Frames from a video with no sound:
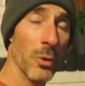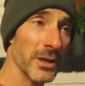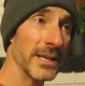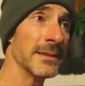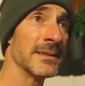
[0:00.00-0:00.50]

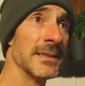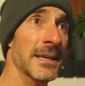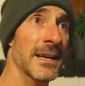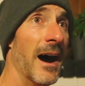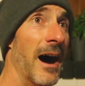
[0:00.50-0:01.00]
mornings.
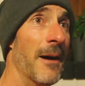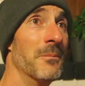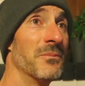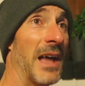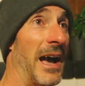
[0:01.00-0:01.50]

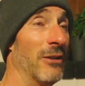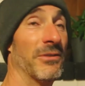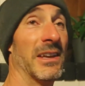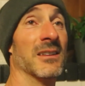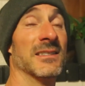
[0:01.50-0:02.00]
I
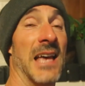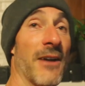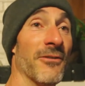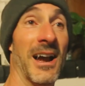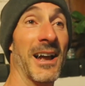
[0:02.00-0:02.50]
don't think it's
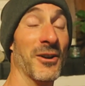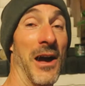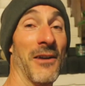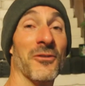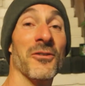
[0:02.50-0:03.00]
ever, I
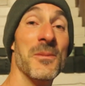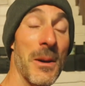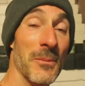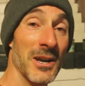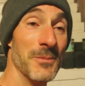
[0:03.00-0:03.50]
don't ever
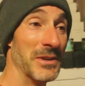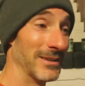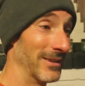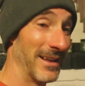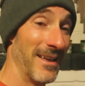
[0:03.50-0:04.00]
remember it
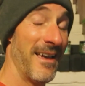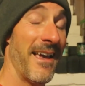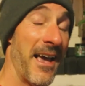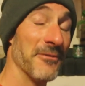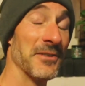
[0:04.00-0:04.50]
being like
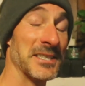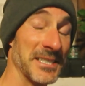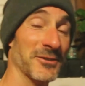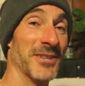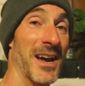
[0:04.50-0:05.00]
every
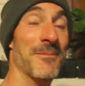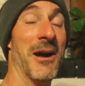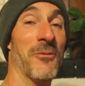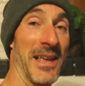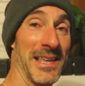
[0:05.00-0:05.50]
single time
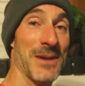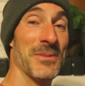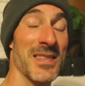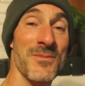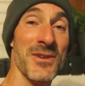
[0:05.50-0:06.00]
I wake
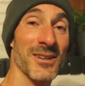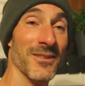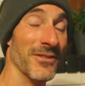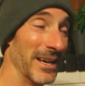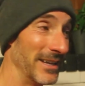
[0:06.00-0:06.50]
up in the
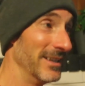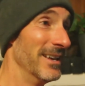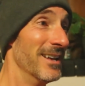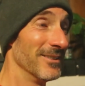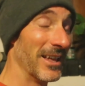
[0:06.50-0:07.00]
middle of the night
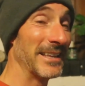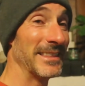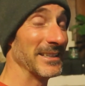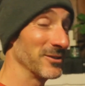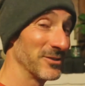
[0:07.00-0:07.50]

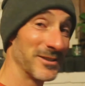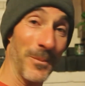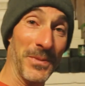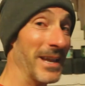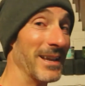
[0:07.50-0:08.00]
like this. So
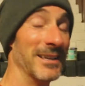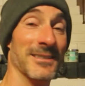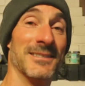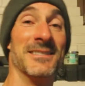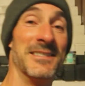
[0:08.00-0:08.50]
something
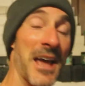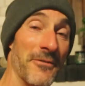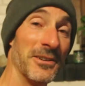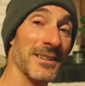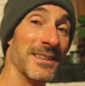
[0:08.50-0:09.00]
is
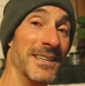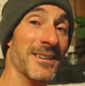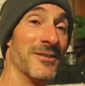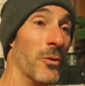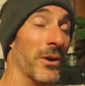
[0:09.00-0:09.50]

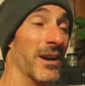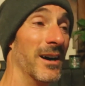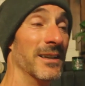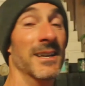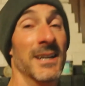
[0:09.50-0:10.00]
definitely going
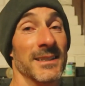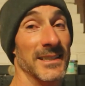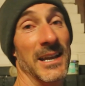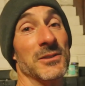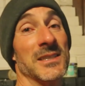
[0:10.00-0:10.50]
on.
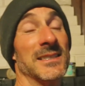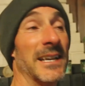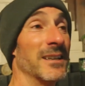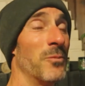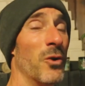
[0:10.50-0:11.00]
Today was the
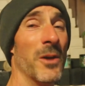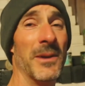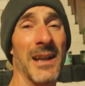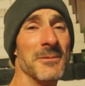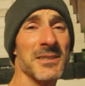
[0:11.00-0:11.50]
second
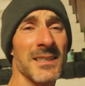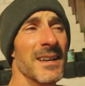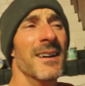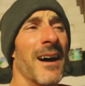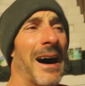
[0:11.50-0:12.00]
appointment.
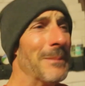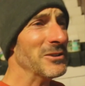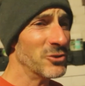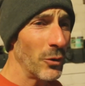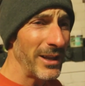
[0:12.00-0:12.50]
I'm
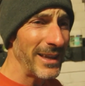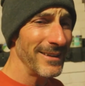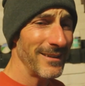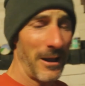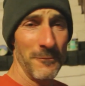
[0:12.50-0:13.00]
enjoying
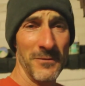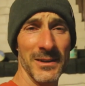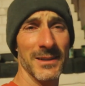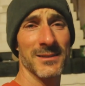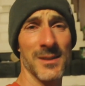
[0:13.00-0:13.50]
it. I'm
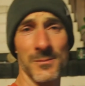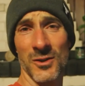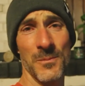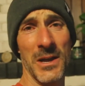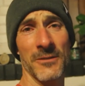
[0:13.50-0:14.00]
feeling some
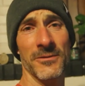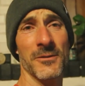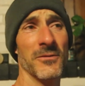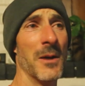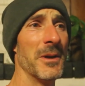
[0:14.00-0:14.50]
sort of
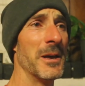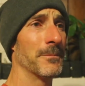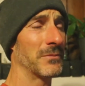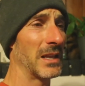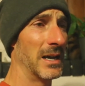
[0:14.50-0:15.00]
benefit from it.